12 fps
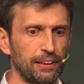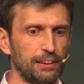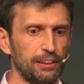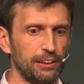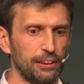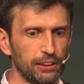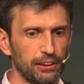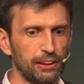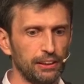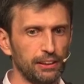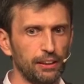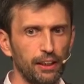decision
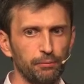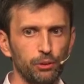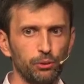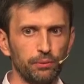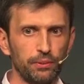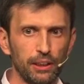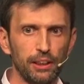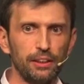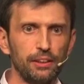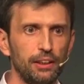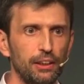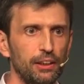has come to
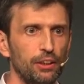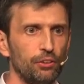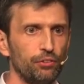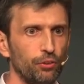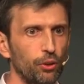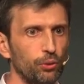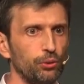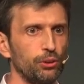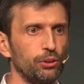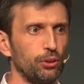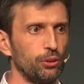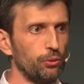really
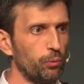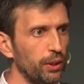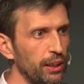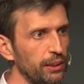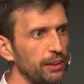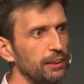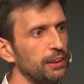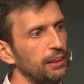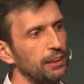focus on one